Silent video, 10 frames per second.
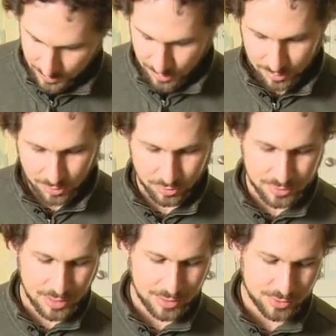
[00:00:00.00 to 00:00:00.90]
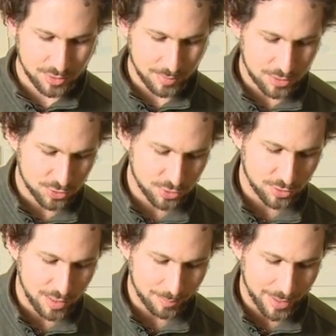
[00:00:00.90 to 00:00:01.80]
and another taste to make sure
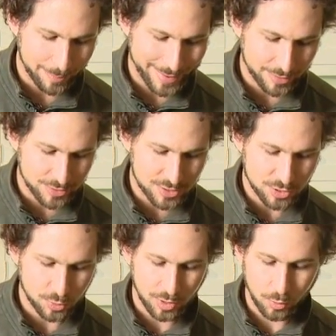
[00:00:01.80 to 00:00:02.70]
that my balance is where I